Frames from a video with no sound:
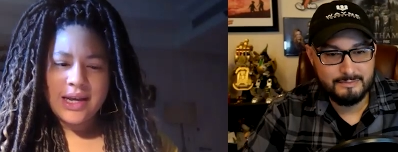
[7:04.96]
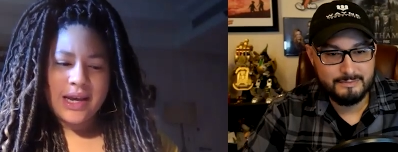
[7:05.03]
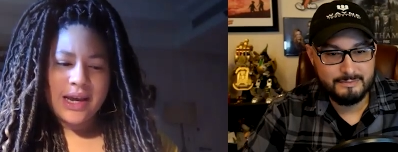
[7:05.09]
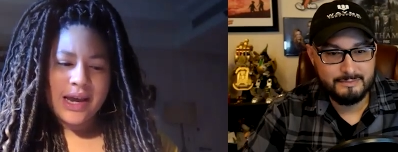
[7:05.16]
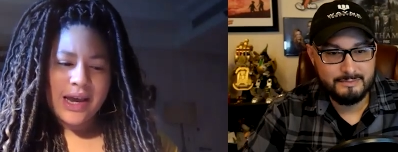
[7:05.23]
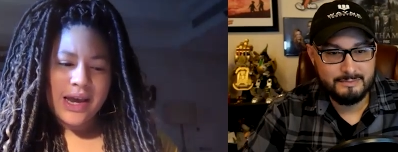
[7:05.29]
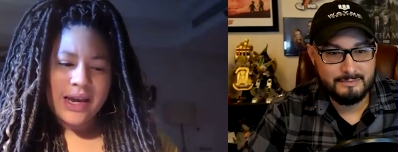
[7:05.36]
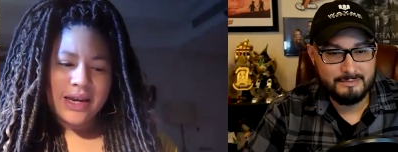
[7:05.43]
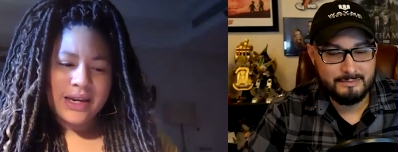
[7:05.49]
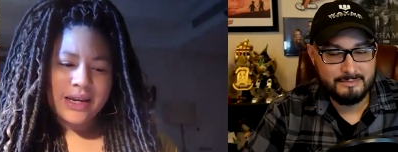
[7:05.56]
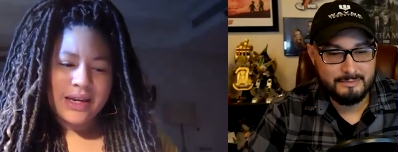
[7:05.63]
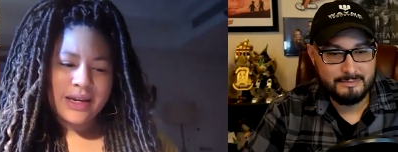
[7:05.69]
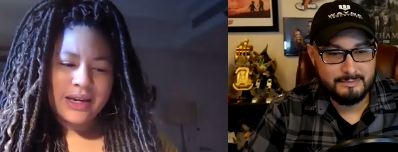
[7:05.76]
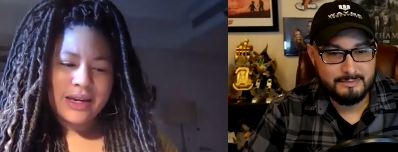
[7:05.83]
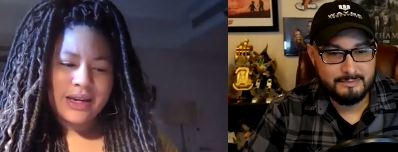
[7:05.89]

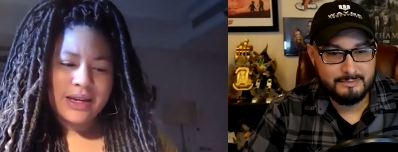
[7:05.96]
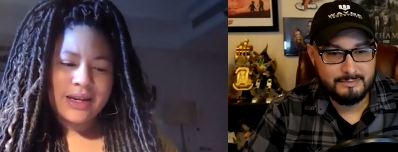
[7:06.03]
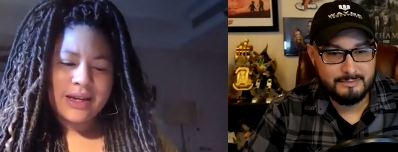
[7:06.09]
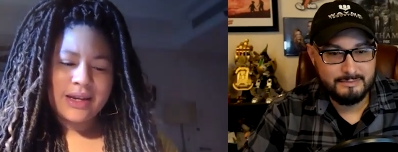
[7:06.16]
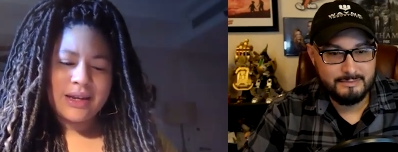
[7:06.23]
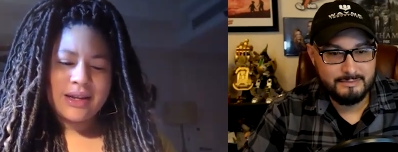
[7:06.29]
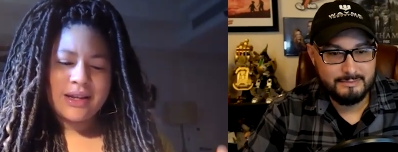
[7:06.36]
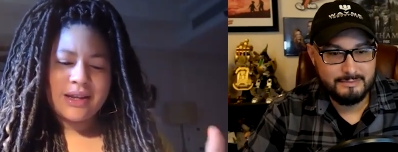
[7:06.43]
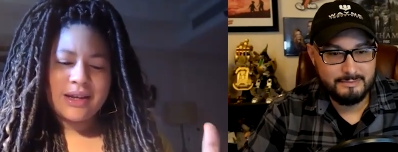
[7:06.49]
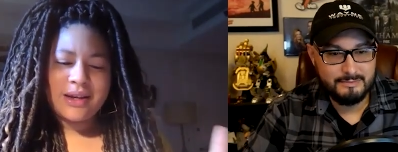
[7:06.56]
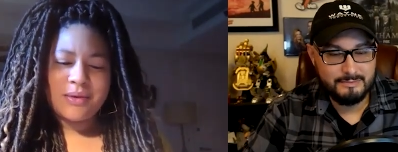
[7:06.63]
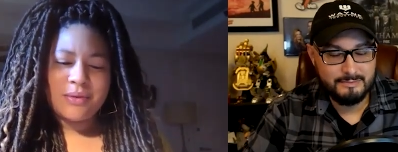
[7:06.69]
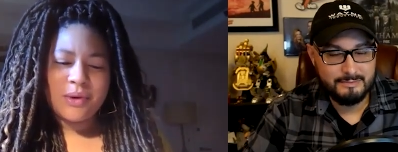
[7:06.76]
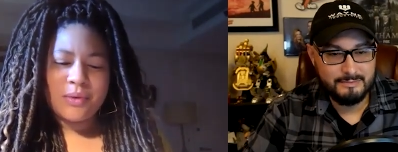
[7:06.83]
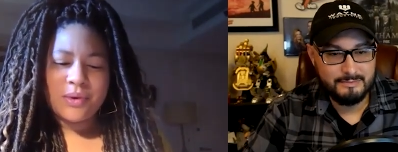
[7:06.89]
Speaker 1: and
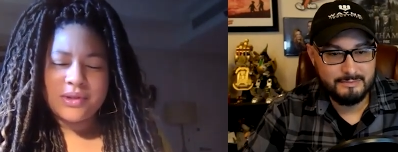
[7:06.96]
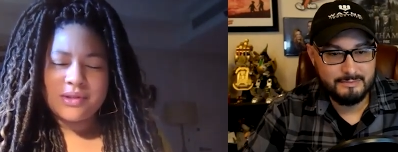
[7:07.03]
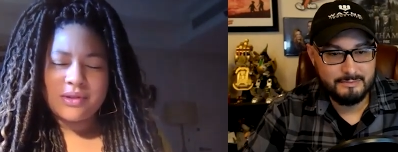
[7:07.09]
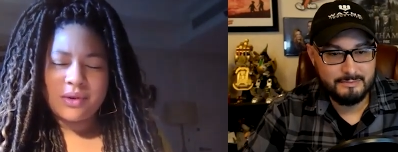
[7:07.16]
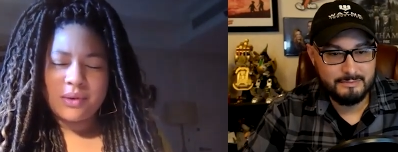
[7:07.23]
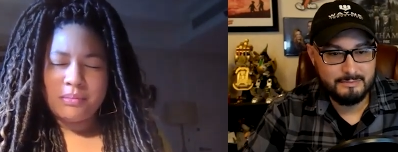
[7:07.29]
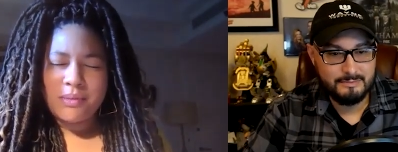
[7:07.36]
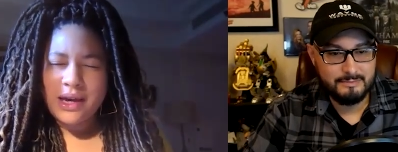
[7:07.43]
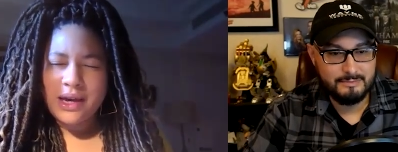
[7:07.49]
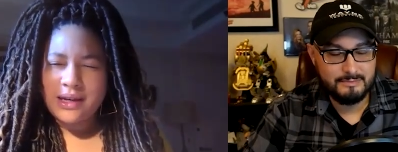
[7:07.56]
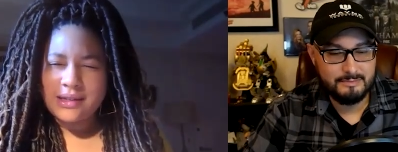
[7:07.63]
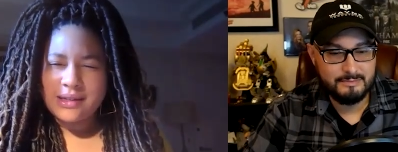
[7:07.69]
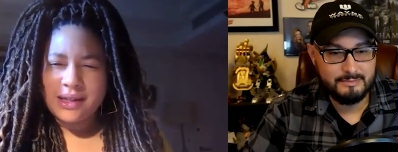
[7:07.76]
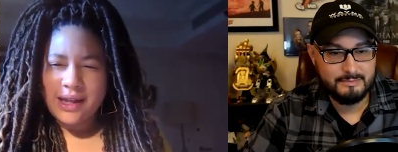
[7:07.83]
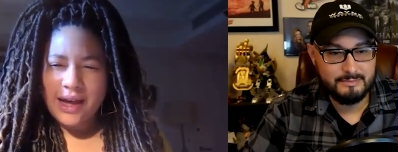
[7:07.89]
it would still make
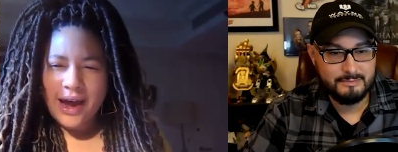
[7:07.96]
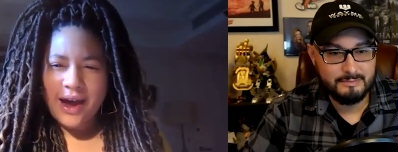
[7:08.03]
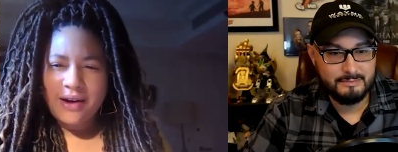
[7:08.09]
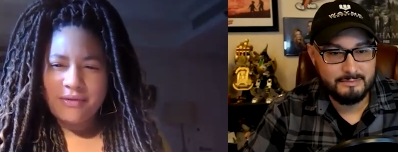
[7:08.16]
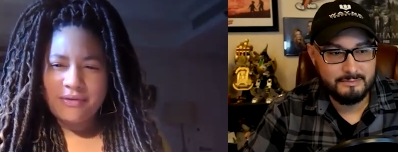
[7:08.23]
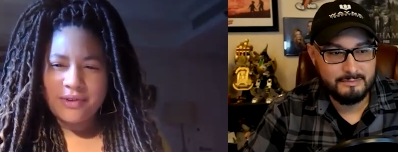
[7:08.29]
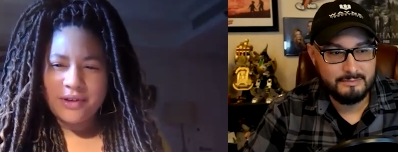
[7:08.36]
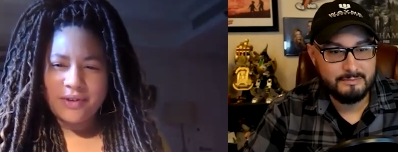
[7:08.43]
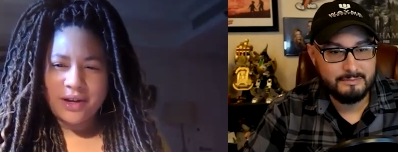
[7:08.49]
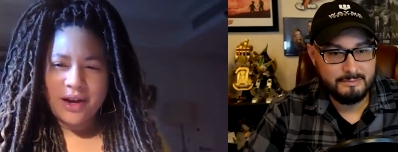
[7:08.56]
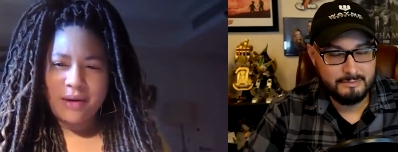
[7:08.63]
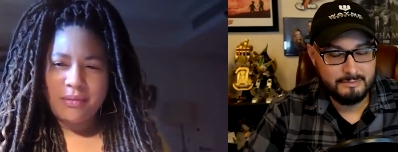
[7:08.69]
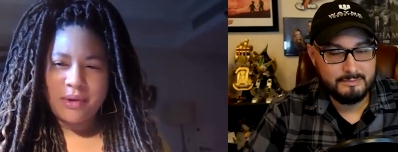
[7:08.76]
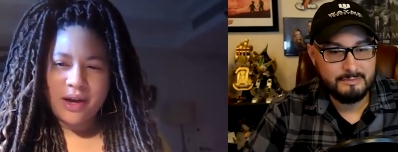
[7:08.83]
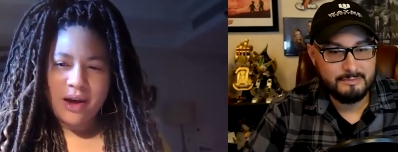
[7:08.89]
us laugh even
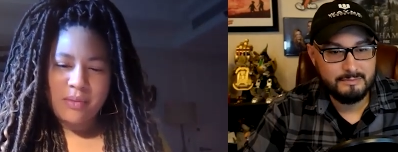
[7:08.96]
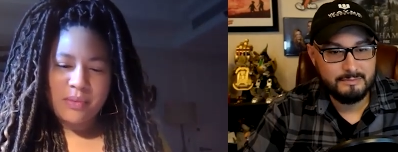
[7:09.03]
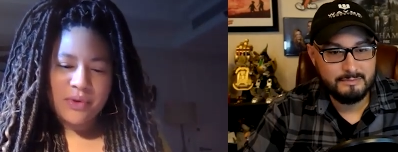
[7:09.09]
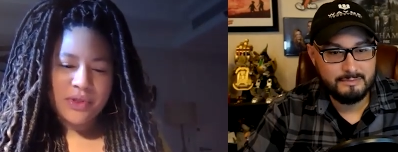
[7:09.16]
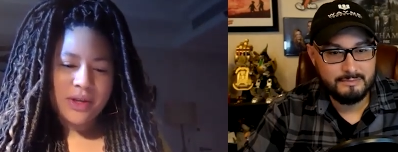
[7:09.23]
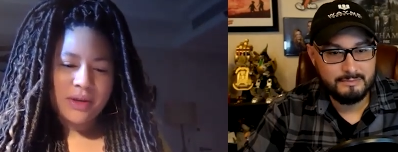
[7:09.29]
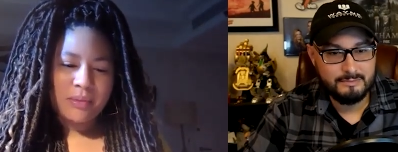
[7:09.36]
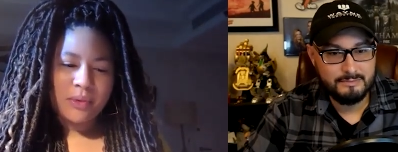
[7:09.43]
coming up with it.